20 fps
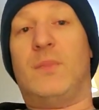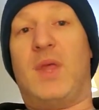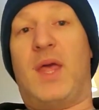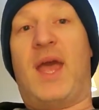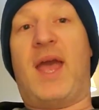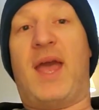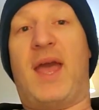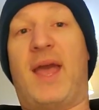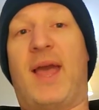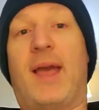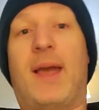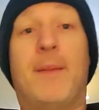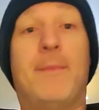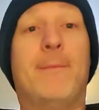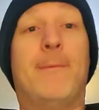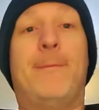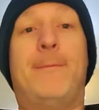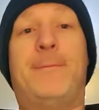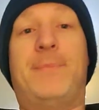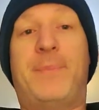A,
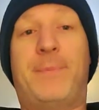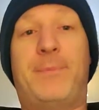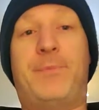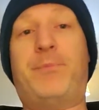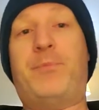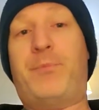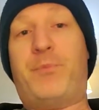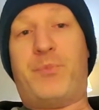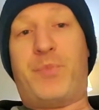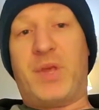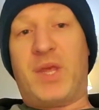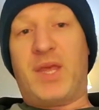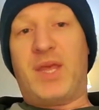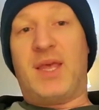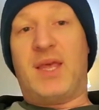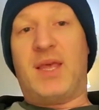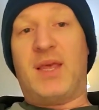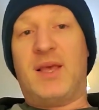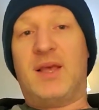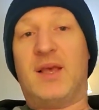
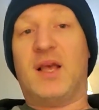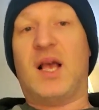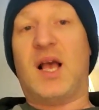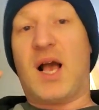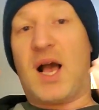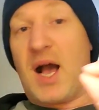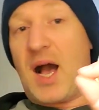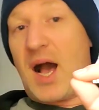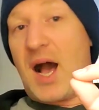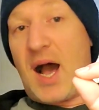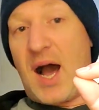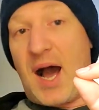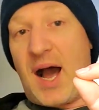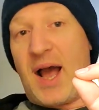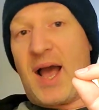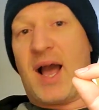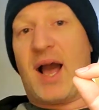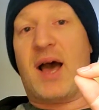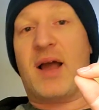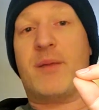B,
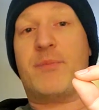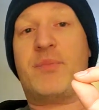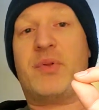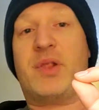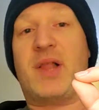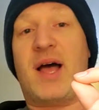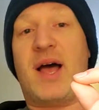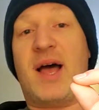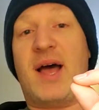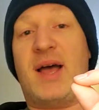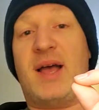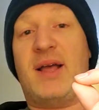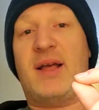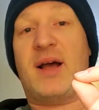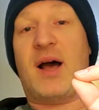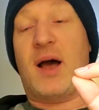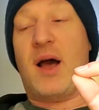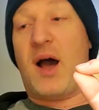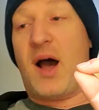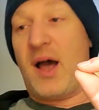I got a plan.
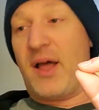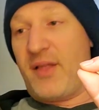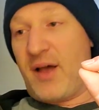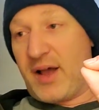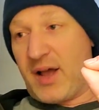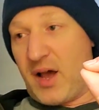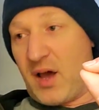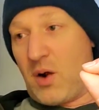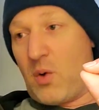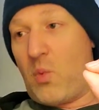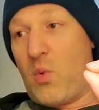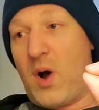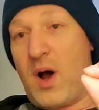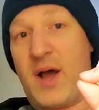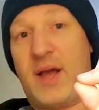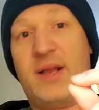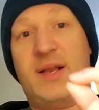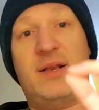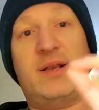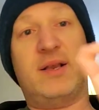I got a
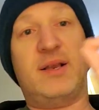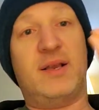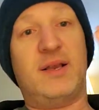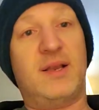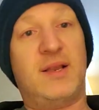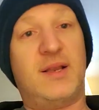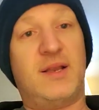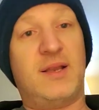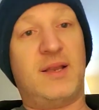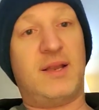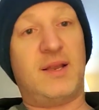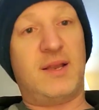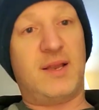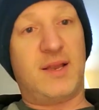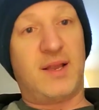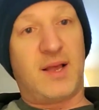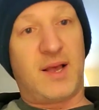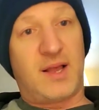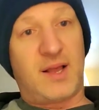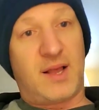want.
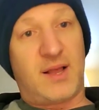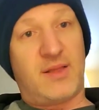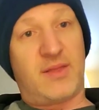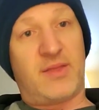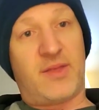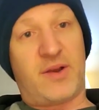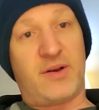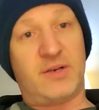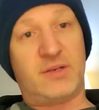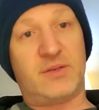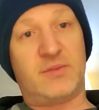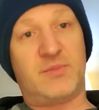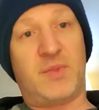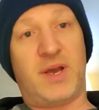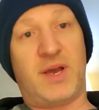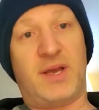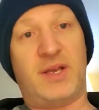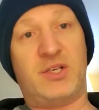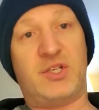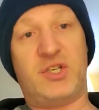There's my
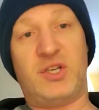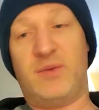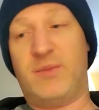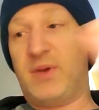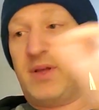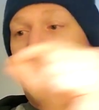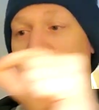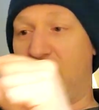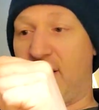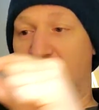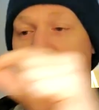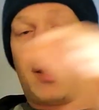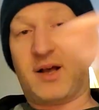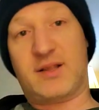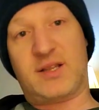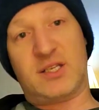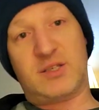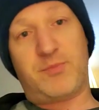achievement, and I got this